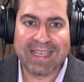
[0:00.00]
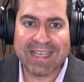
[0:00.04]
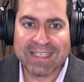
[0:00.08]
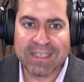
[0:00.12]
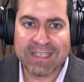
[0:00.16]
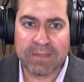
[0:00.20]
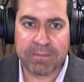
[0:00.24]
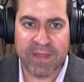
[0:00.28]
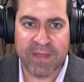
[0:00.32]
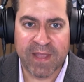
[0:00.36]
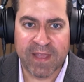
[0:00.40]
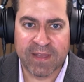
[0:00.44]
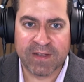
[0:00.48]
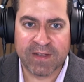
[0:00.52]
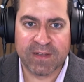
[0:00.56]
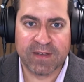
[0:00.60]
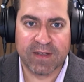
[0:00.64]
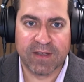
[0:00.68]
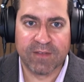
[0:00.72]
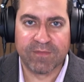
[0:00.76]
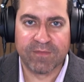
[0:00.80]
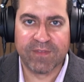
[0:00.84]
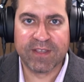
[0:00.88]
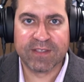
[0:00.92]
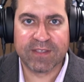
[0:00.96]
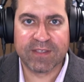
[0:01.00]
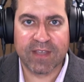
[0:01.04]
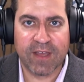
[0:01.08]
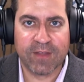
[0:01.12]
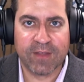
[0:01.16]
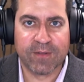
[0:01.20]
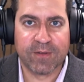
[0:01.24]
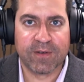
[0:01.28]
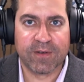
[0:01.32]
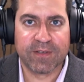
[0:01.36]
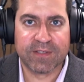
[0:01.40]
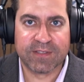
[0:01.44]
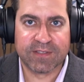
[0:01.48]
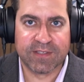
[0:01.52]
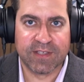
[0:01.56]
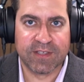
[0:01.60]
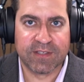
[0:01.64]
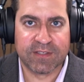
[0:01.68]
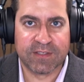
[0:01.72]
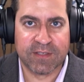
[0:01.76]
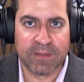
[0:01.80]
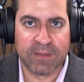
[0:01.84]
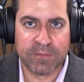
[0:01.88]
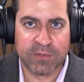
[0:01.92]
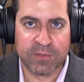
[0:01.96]
independent of these other
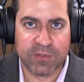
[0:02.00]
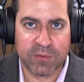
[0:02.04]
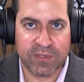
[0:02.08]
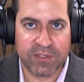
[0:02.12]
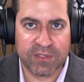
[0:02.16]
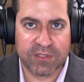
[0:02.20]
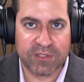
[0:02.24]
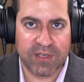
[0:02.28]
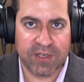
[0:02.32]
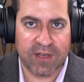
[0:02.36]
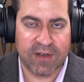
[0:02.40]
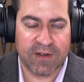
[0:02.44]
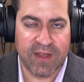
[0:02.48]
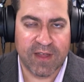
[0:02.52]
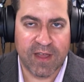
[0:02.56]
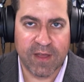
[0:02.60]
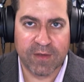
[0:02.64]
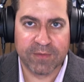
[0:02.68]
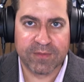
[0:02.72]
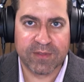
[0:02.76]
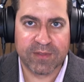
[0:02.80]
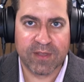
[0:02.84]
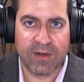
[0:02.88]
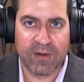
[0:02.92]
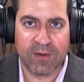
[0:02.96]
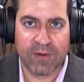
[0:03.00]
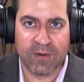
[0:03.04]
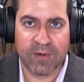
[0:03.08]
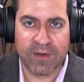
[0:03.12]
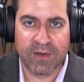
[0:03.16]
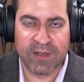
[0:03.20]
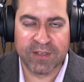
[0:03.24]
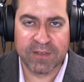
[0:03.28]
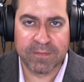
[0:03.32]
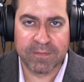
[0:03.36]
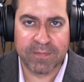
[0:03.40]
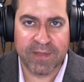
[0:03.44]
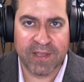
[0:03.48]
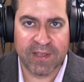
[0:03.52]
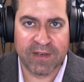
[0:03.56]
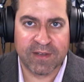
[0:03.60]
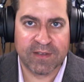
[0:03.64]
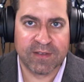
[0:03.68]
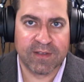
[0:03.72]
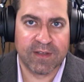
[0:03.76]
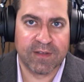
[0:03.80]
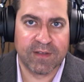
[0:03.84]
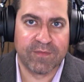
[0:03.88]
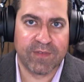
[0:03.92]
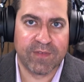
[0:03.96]
systems which are out there or
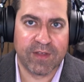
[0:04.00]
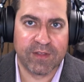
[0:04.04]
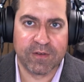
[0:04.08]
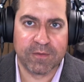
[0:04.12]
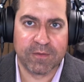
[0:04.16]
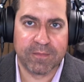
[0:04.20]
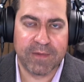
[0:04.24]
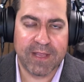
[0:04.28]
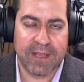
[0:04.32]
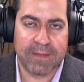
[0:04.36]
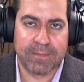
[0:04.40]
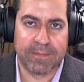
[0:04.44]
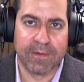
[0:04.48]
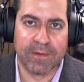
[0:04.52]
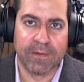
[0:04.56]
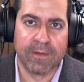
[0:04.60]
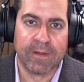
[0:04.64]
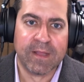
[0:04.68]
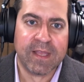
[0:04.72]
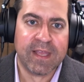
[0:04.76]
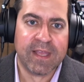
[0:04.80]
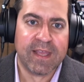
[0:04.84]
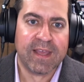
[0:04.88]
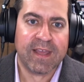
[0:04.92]
independent of other people